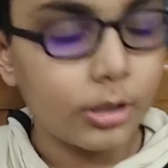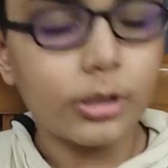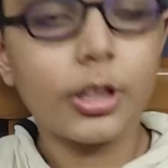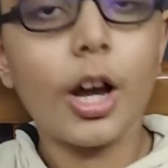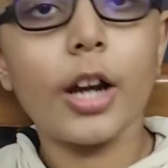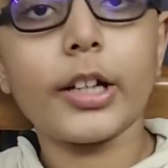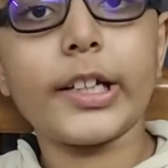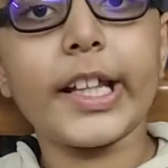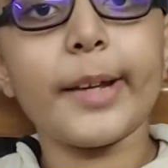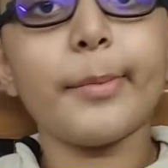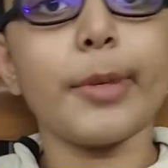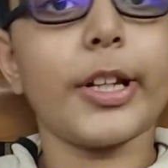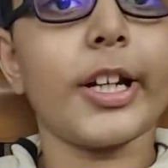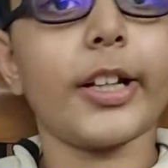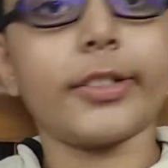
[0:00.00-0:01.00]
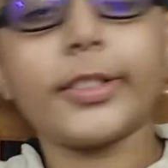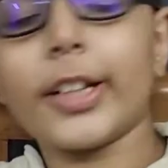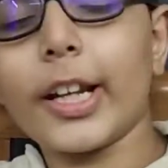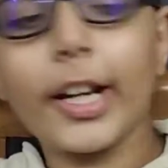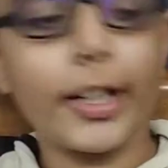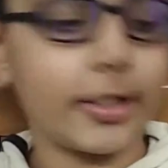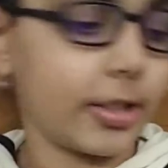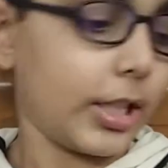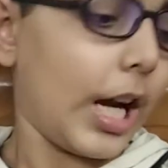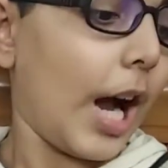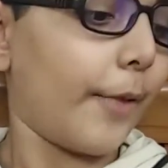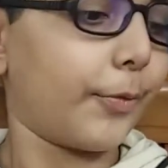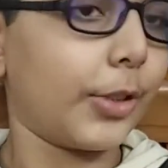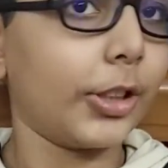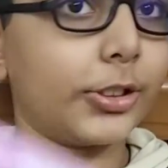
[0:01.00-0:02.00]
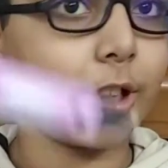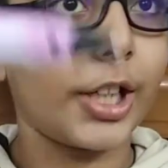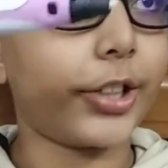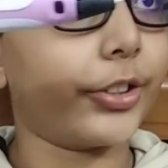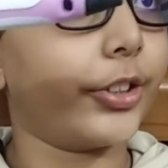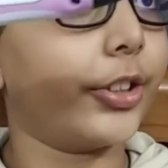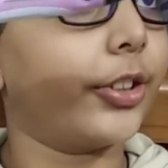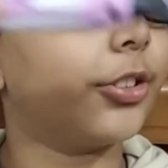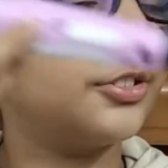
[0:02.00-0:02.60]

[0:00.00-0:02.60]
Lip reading: 30 minutes later, after charging,